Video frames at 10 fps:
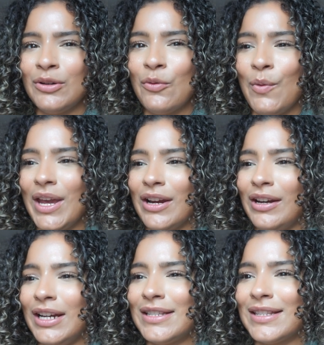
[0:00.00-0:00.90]

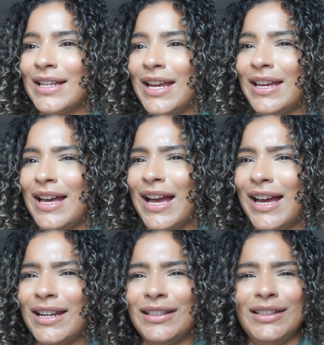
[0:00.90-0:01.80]
where it's like, I
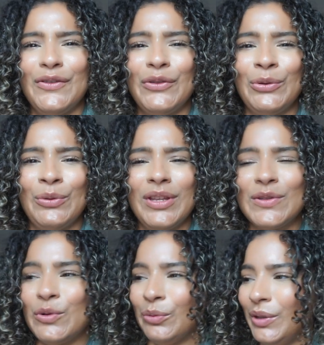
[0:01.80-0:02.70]
gotta live through
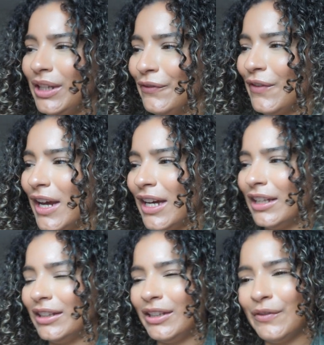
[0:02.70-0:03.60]
this grief. I
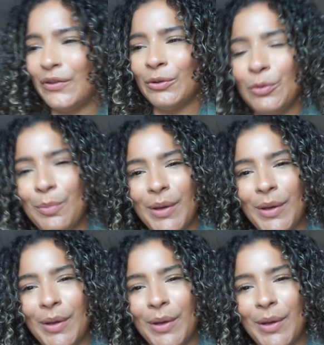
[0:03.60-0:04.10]
gotta live through